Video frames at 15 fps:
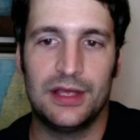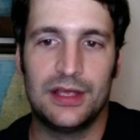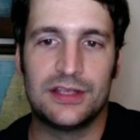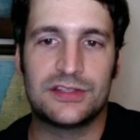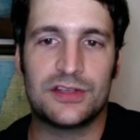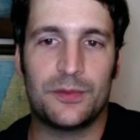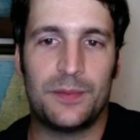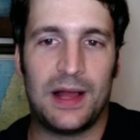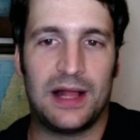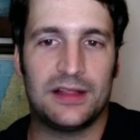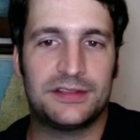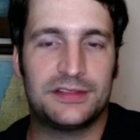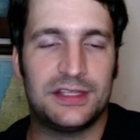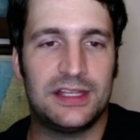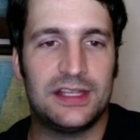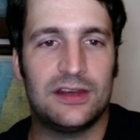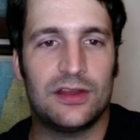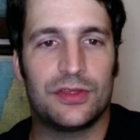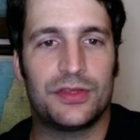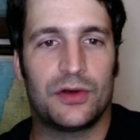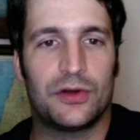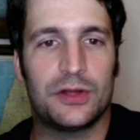So Palestinian
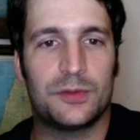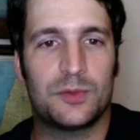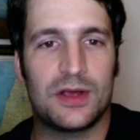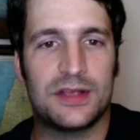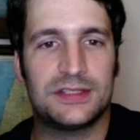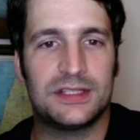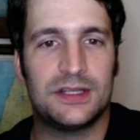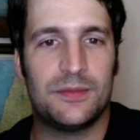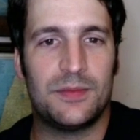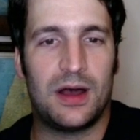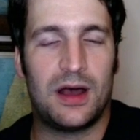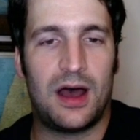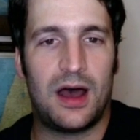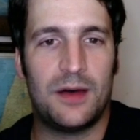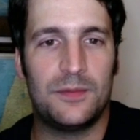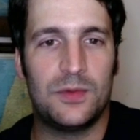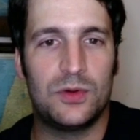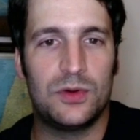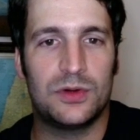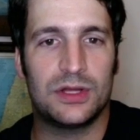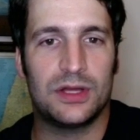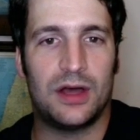Authority President
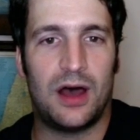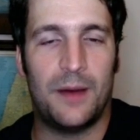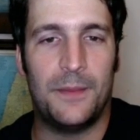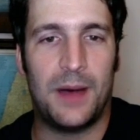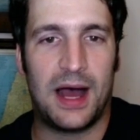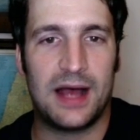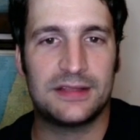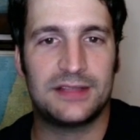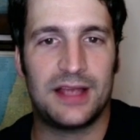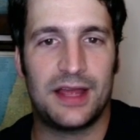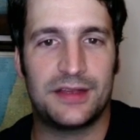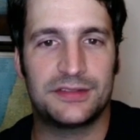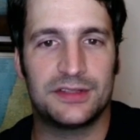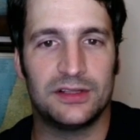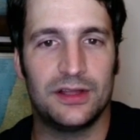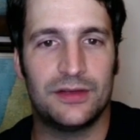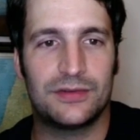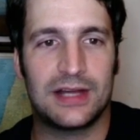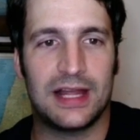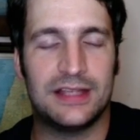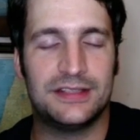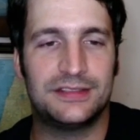Mahmoud Abbas has
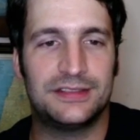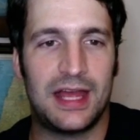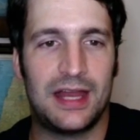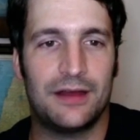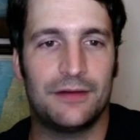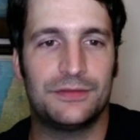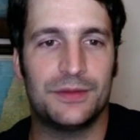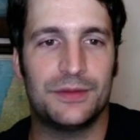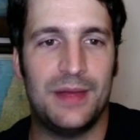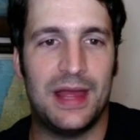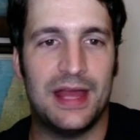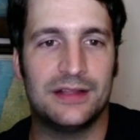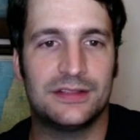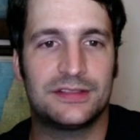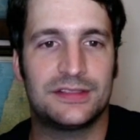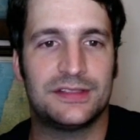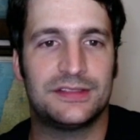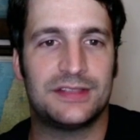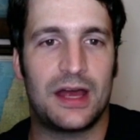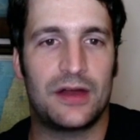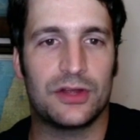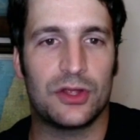delivered a set of demands to
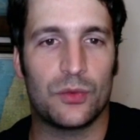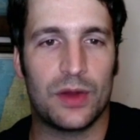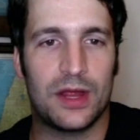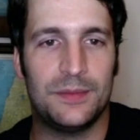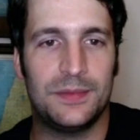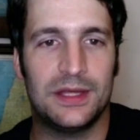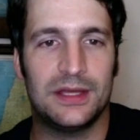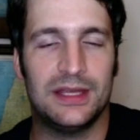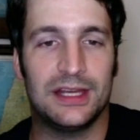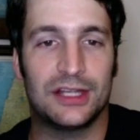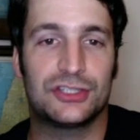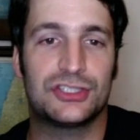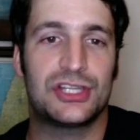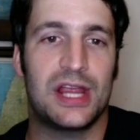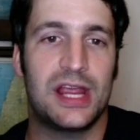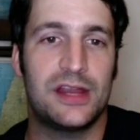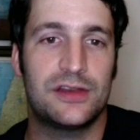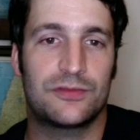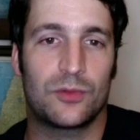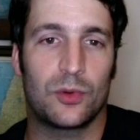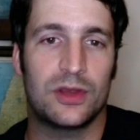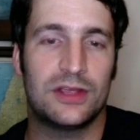Saudi Arabia in
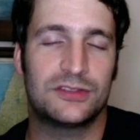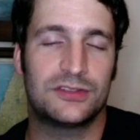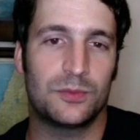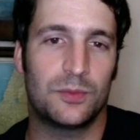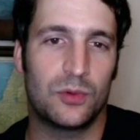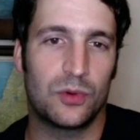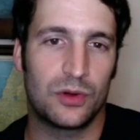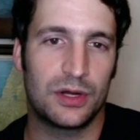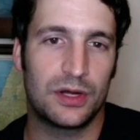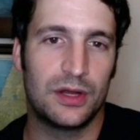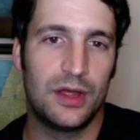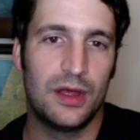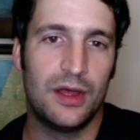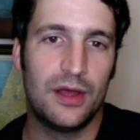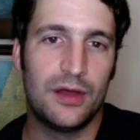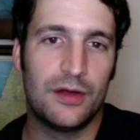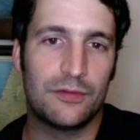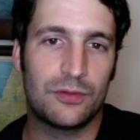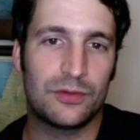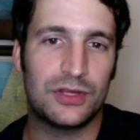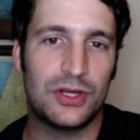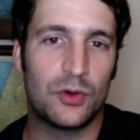exchange for his support
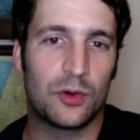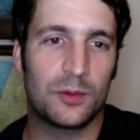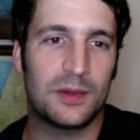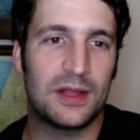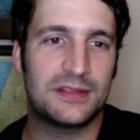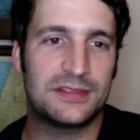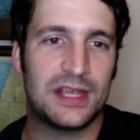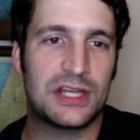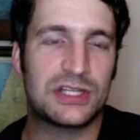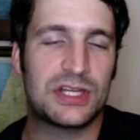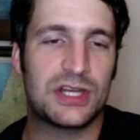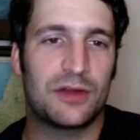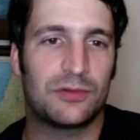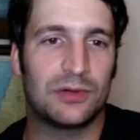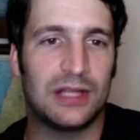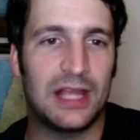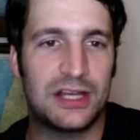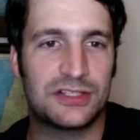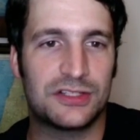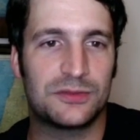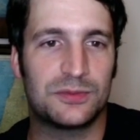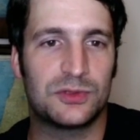for the normalization of
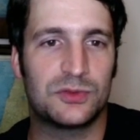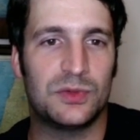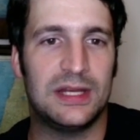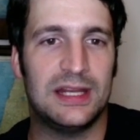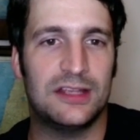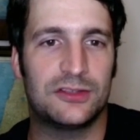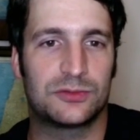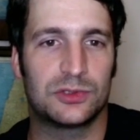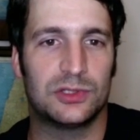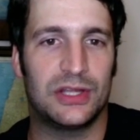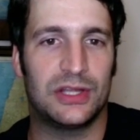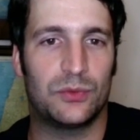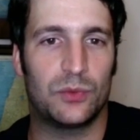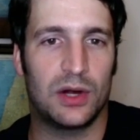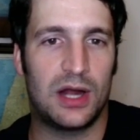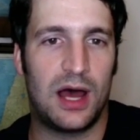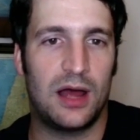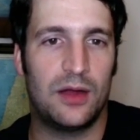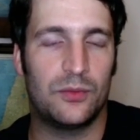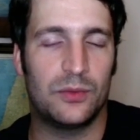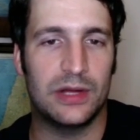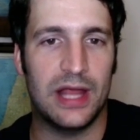relations between Israel and
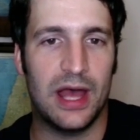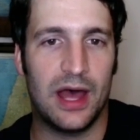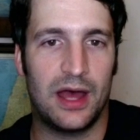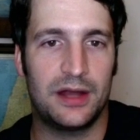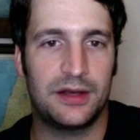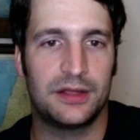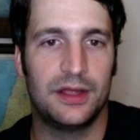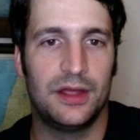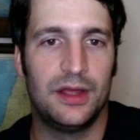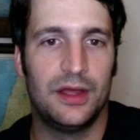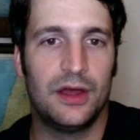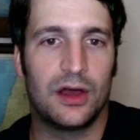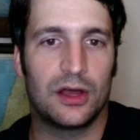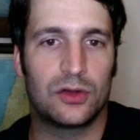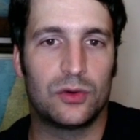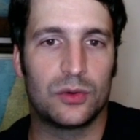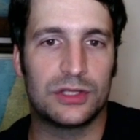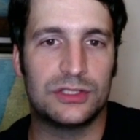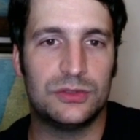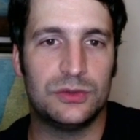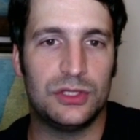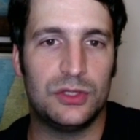Riyadh,
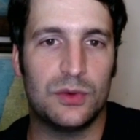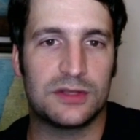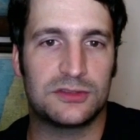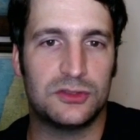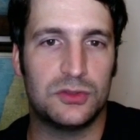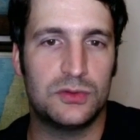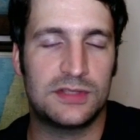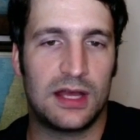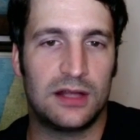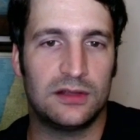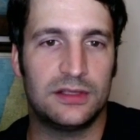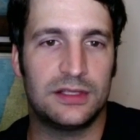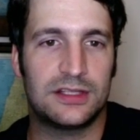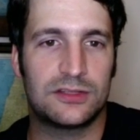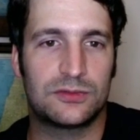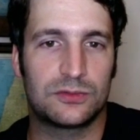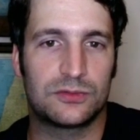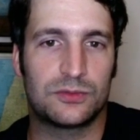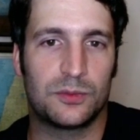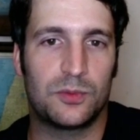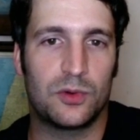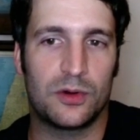according to a U.S. news outlet. This was
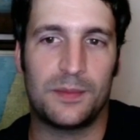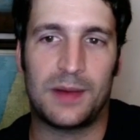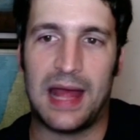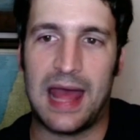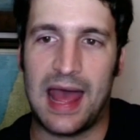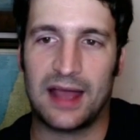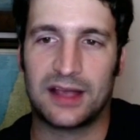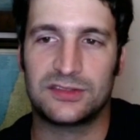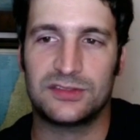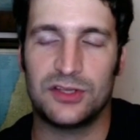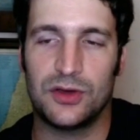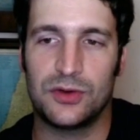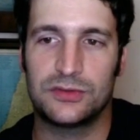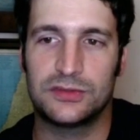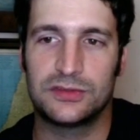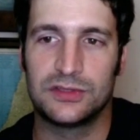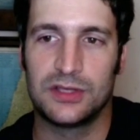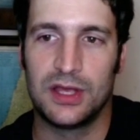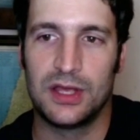reported by Axios.